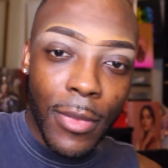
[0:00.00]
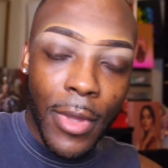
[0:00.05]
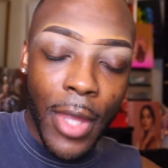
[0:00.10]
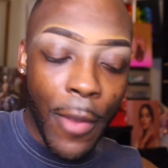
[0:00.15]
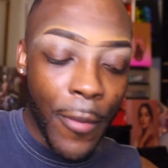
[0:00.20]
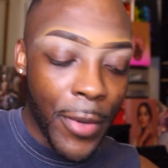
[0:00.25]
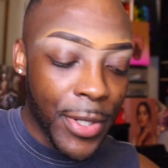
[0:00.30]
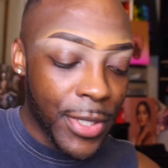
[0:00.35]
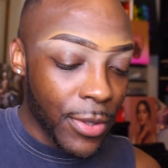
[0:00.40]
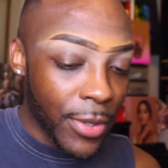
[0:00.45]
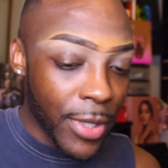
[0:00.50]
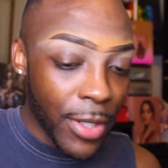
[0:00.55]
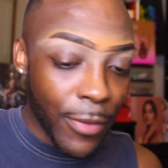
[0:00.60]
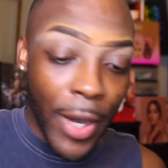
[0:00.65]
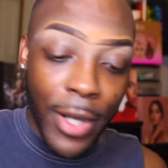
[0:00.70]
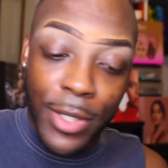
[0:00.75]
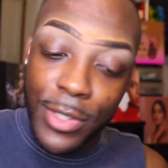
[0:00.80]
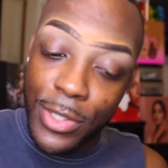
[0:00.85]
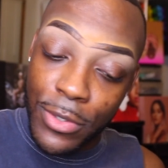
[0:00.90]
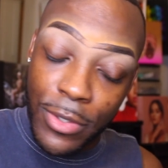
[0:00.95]
And we're just going to get
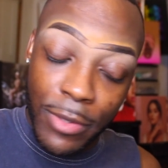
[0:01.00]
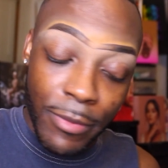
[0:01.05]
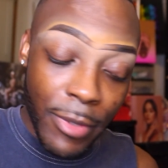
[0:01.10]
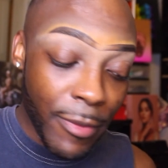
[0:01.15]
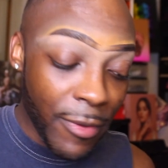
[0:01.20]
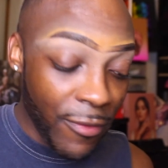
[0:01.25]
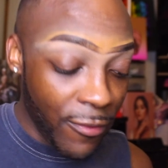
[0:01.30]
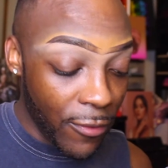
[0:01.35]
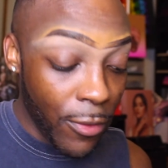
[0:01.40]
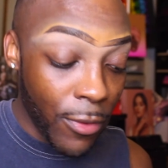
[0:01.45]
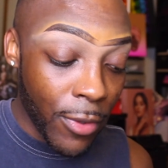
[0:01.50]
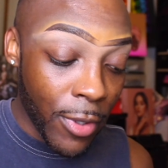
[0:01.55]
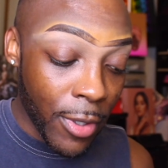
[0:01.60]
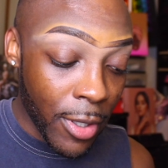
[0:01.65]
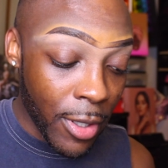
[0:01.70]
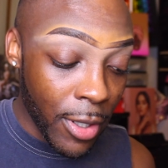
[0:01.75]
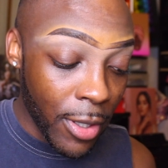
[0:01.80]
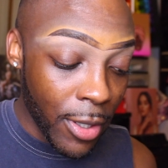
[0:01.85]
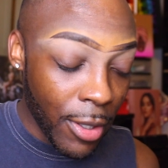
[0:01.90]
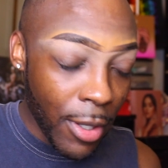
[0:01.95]
right into it. But
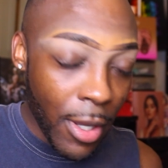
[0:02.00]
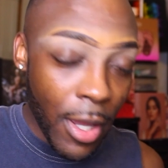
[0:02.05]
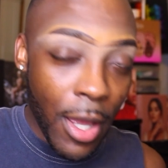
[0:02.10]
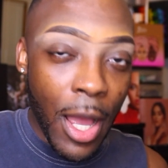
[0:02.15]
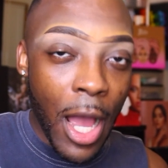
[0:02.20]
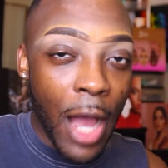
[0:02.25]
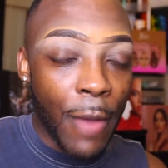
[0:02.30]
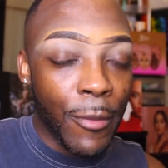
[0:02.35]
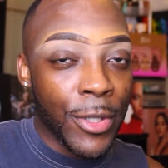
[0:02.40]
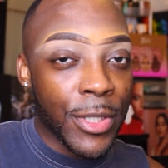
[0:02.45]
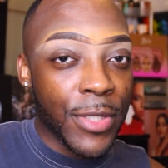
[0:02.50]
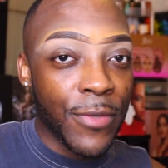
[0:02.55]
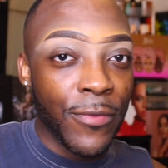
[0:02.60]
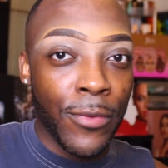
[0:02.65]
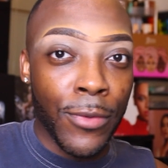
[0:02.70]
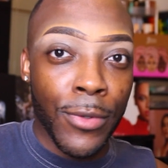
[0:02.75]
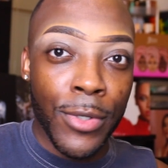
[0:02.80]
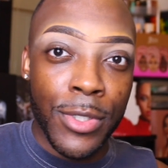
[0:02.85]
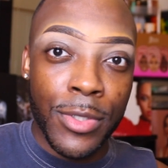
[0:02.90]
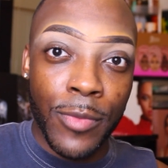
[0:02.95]
before, I'm on
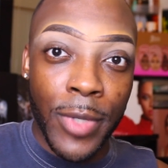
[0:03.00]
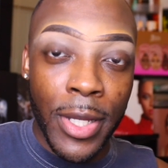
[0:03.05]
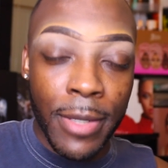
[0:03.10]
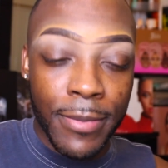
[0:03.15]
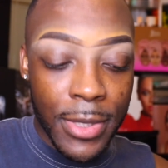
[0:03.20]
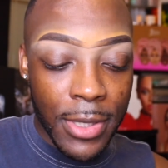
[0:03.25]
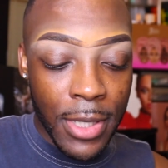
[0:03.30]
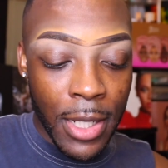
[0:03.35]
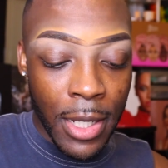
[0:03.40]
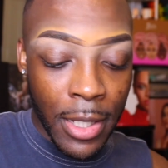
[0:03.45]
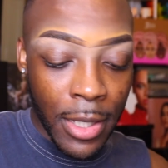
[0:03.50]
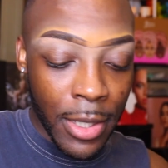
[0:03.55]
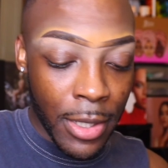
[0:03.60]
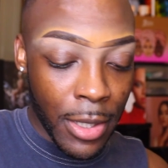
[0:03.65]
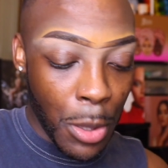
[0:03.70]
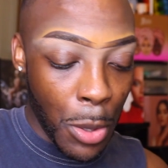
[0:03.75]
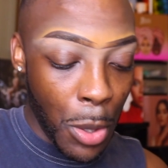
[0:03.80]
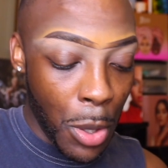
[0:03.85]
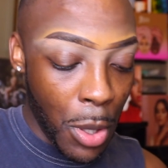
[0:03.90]
Sephora's website.